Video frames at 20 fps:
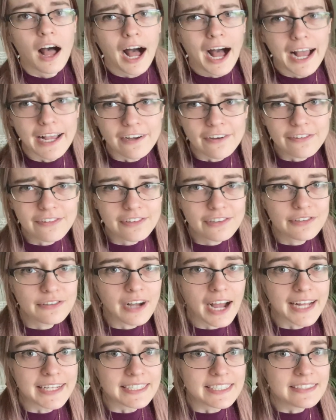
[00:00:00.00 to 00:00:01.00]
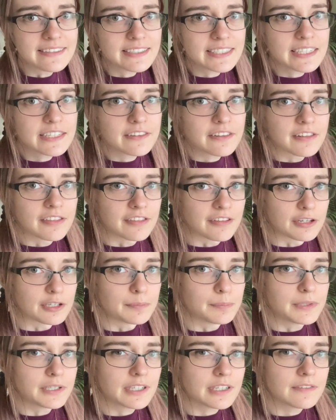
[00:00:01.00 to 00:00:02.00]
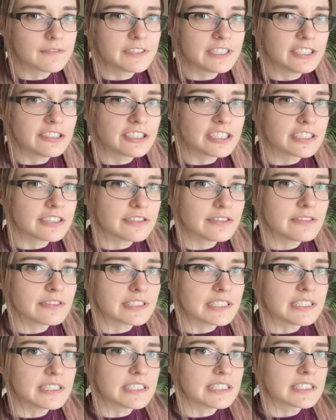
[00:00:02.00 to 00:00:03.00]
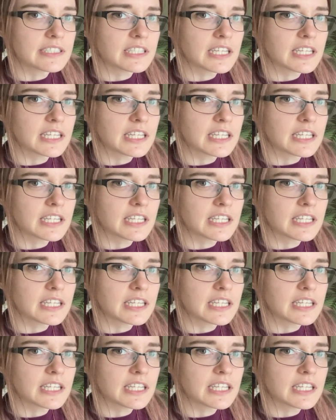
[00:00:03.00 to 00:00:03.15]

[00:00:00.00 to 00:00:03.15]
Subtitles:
I need to get the third book of TJ Klune's in this